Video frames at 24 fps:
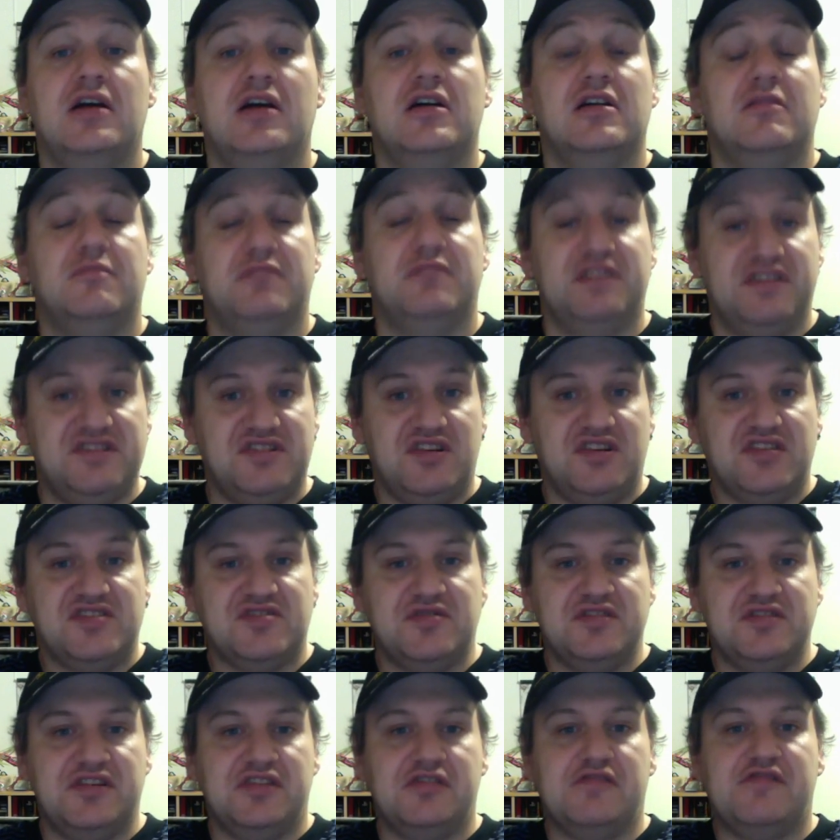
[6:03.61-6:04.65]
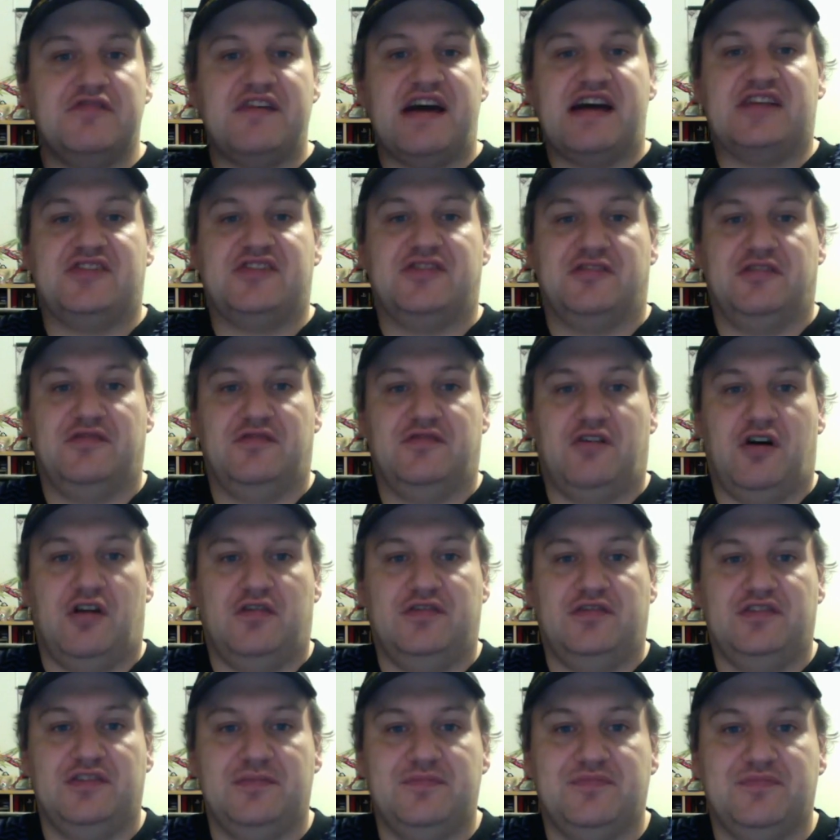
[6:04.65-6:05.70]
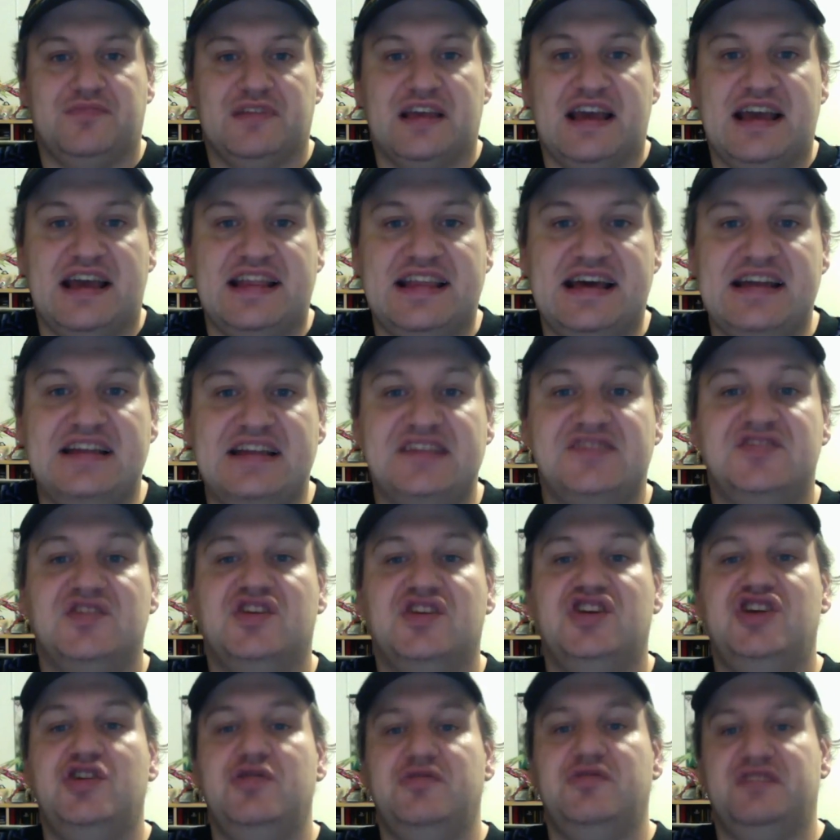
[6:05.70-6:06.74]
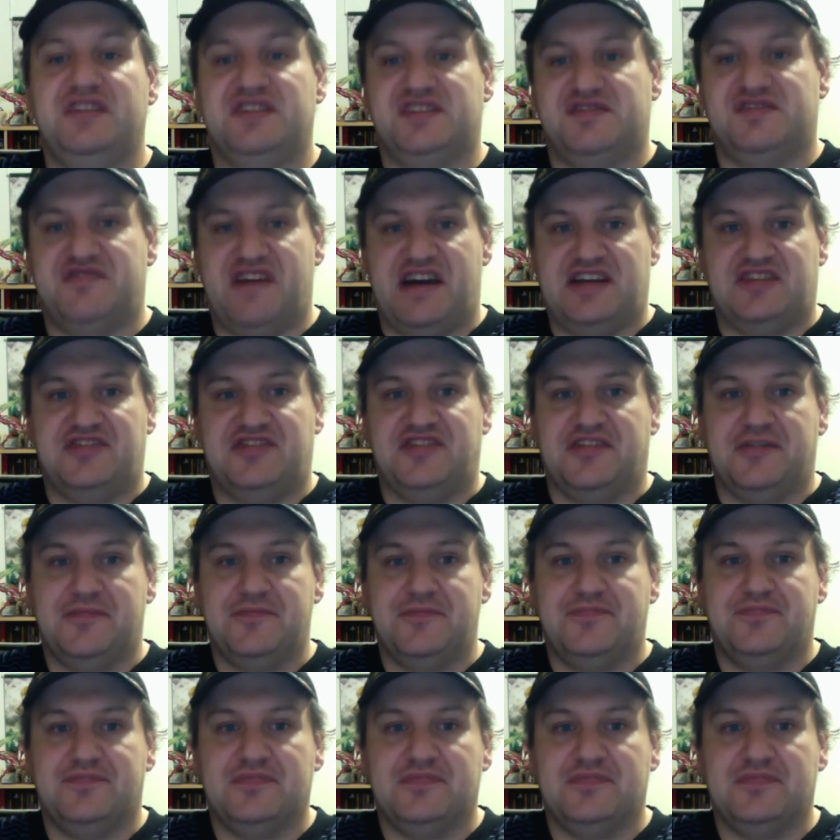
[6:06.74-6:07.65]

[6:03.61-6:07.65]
But there's also another factor involved, and that is the cuteness factor.